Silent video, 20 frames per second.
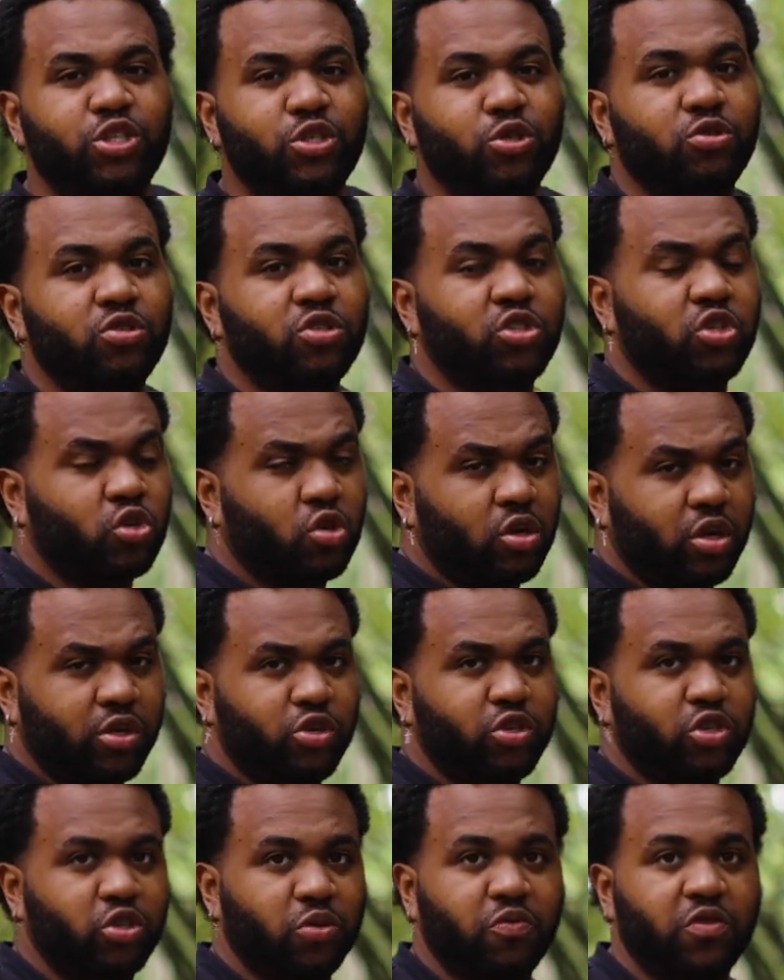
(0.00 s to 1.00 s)
shoot solo
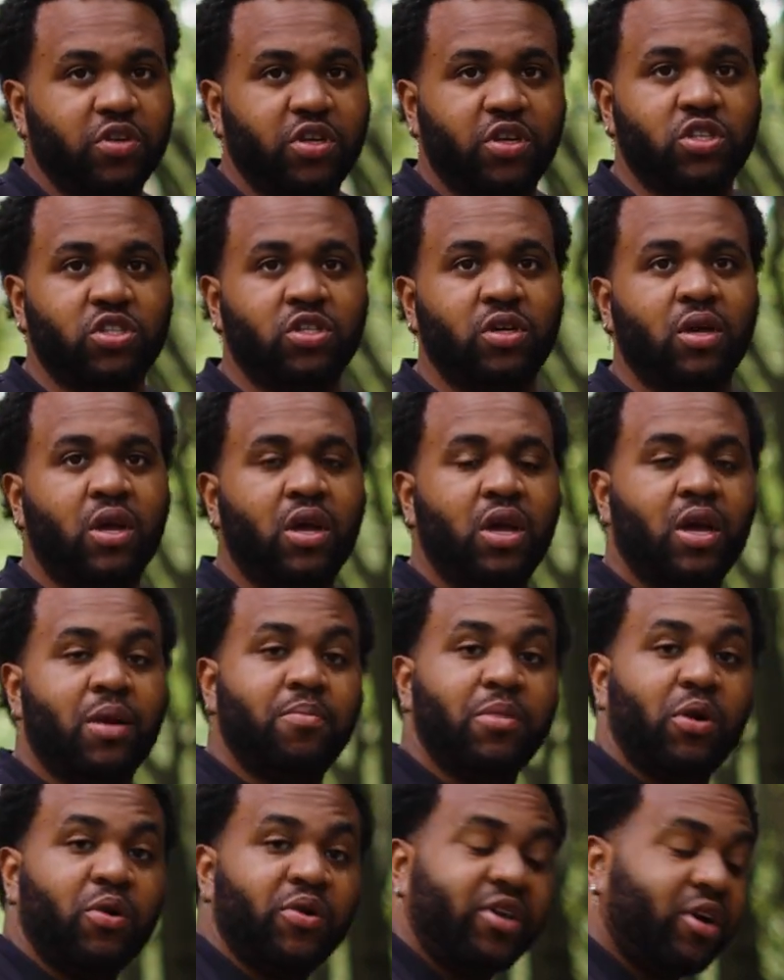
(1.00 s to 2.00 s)
YouTube videos.
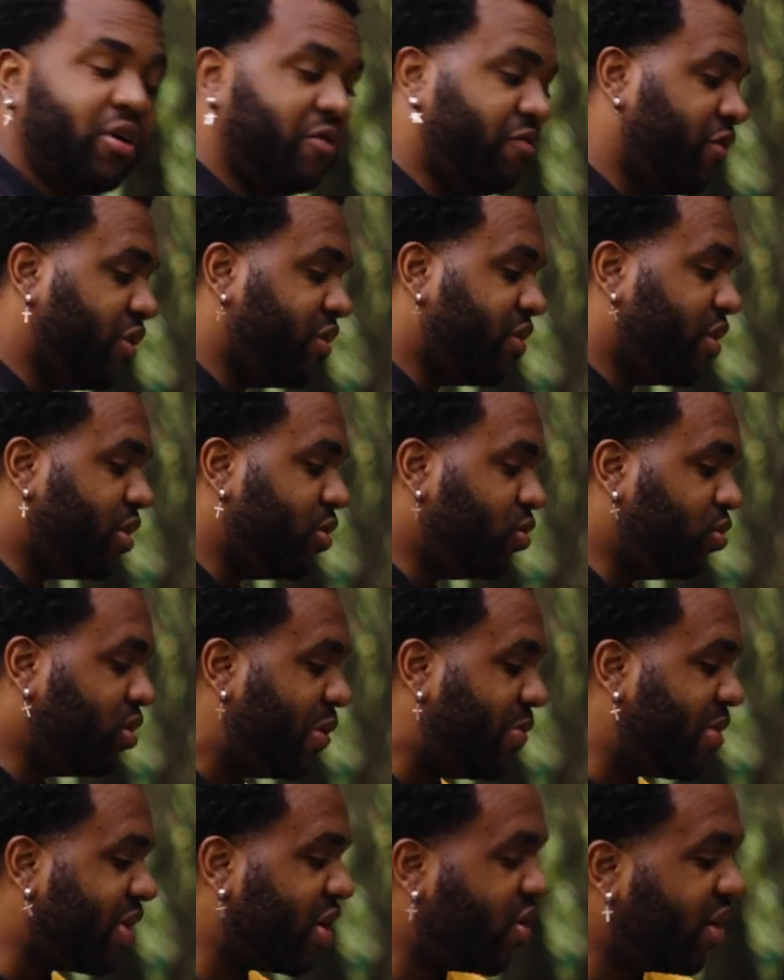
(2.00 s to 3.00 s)
But without further ado,
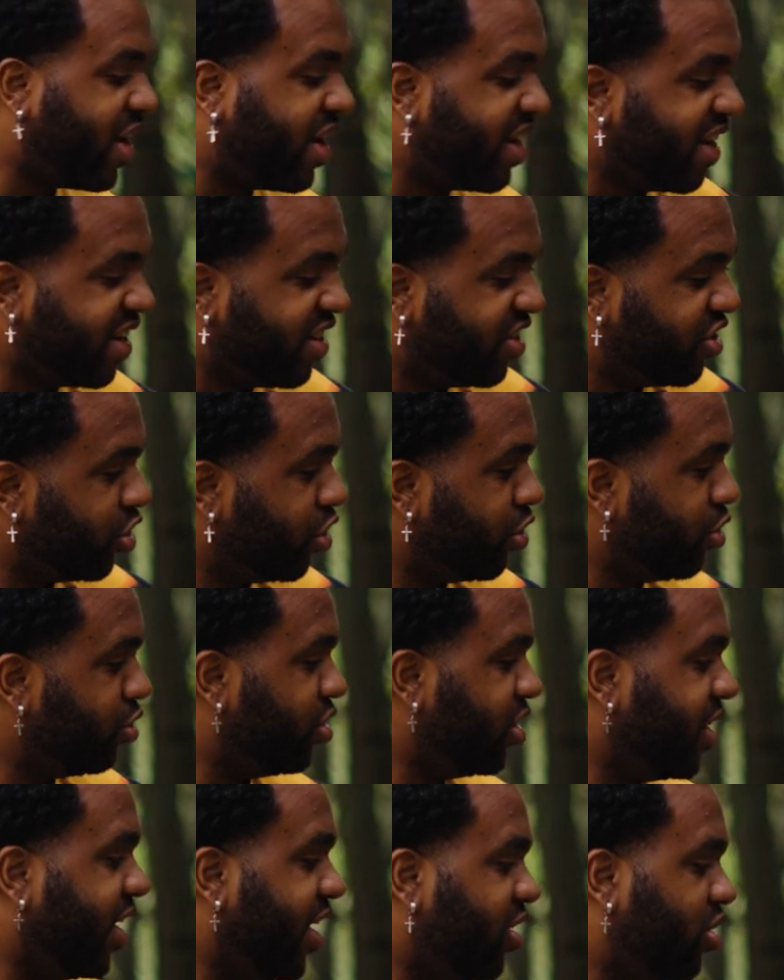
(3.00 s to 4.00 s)
let me go ahead and
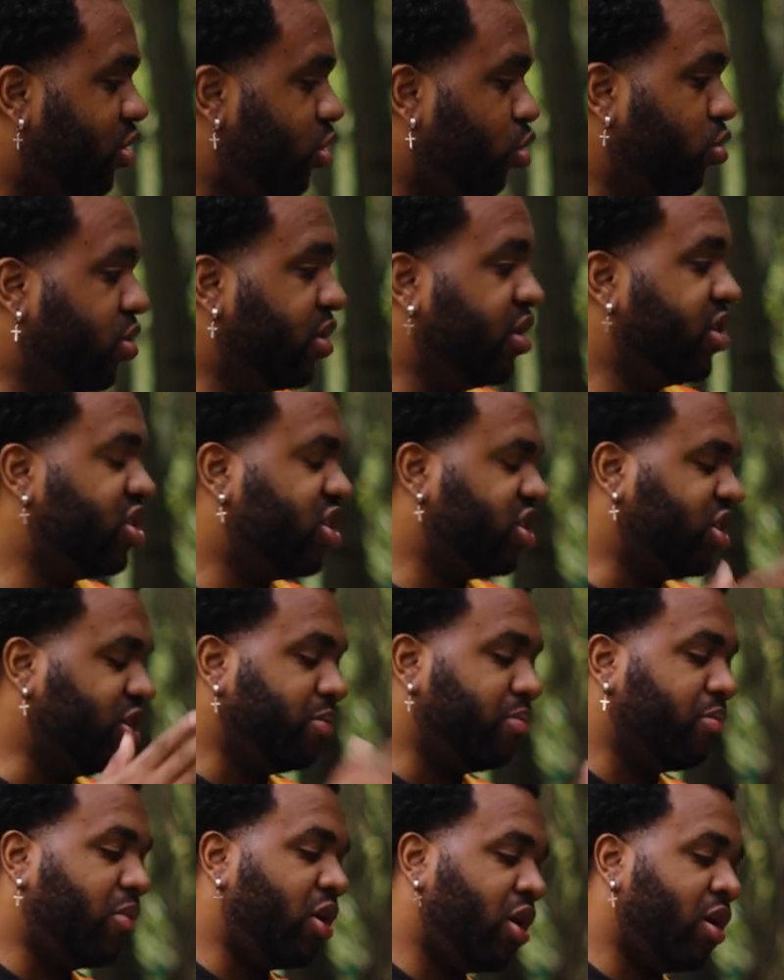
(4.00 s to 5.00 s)
introduce you guys to the
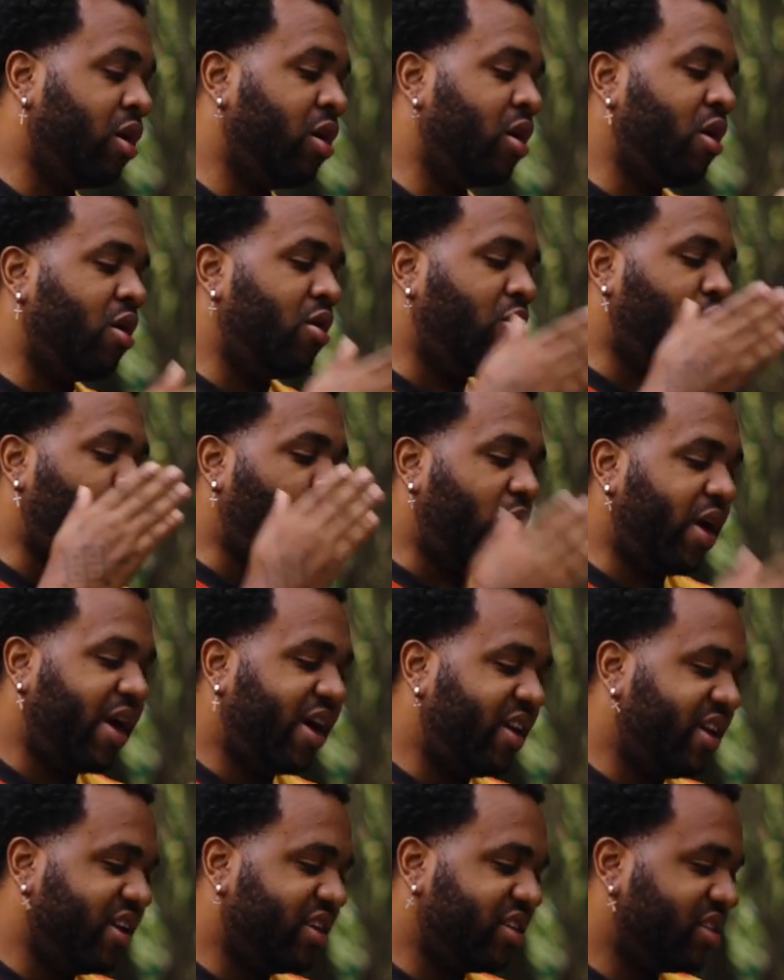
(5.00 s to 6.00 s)
Shimbal
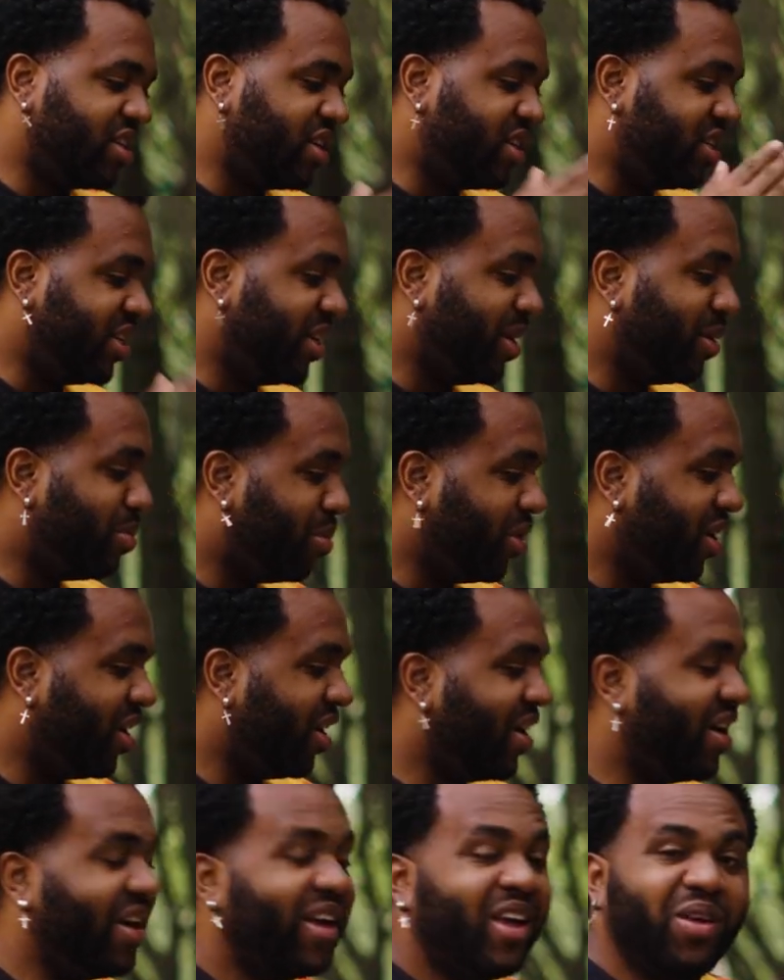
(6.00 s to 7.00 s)
Wireless
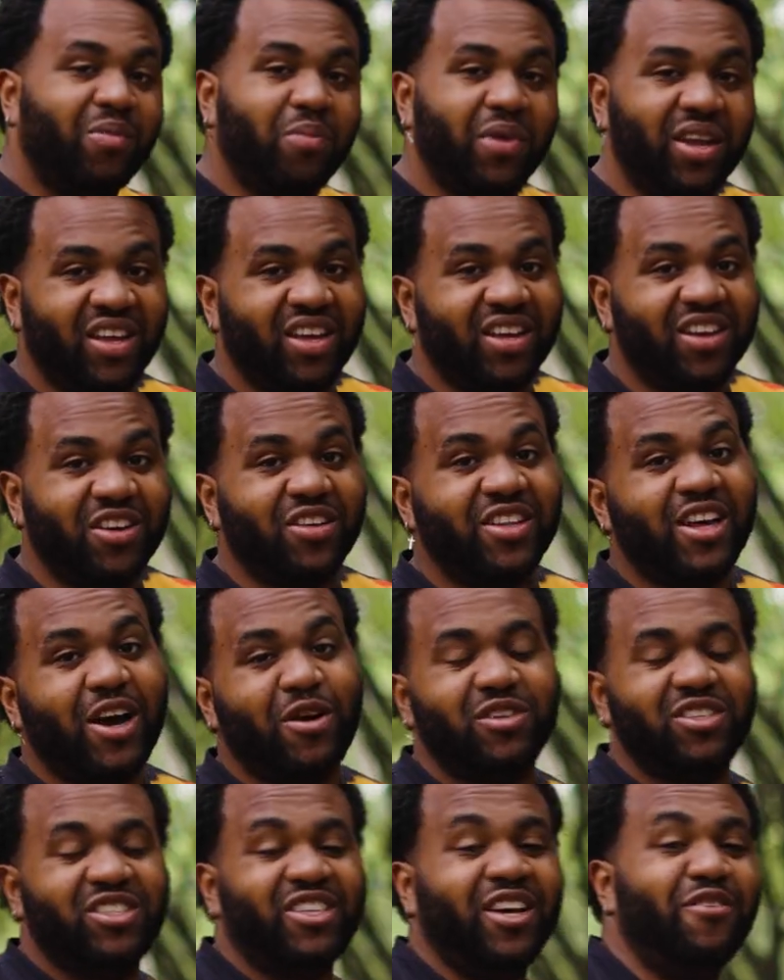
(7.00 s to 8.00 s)
TP Mini. Now that
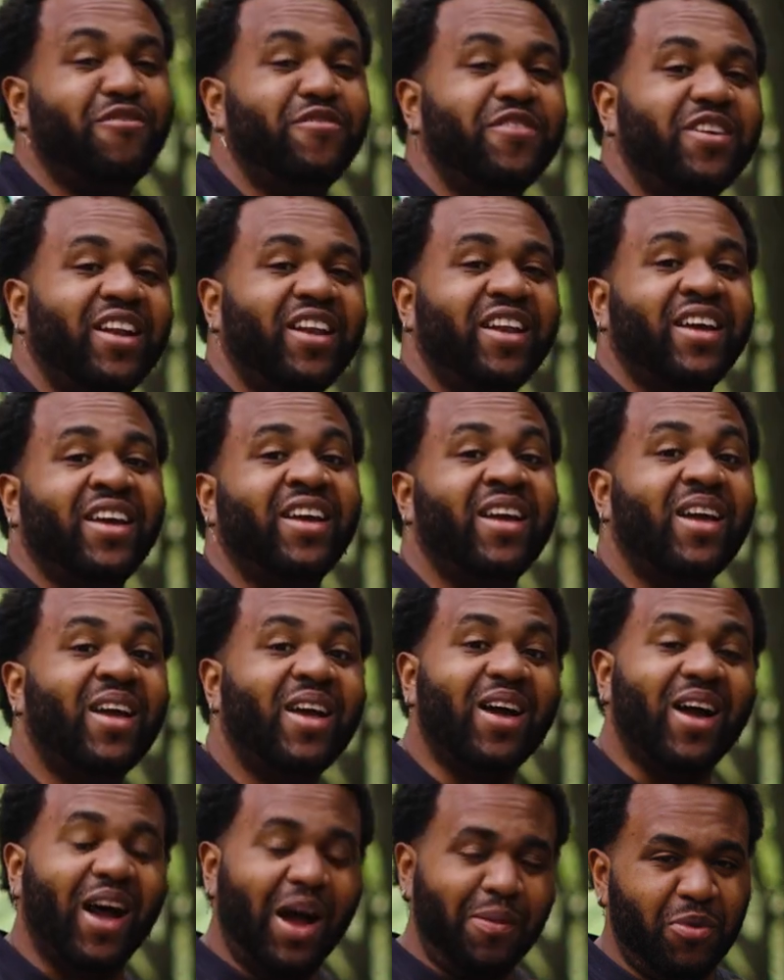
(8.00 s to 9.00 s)
was definitely
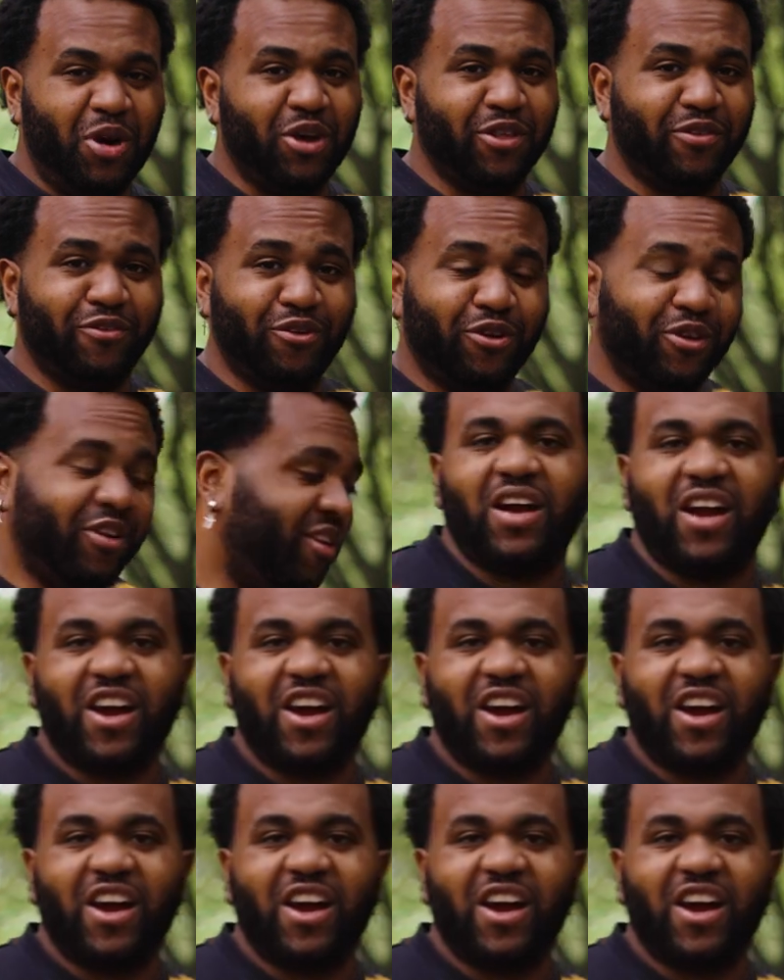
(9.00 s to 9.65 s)
a mouthful.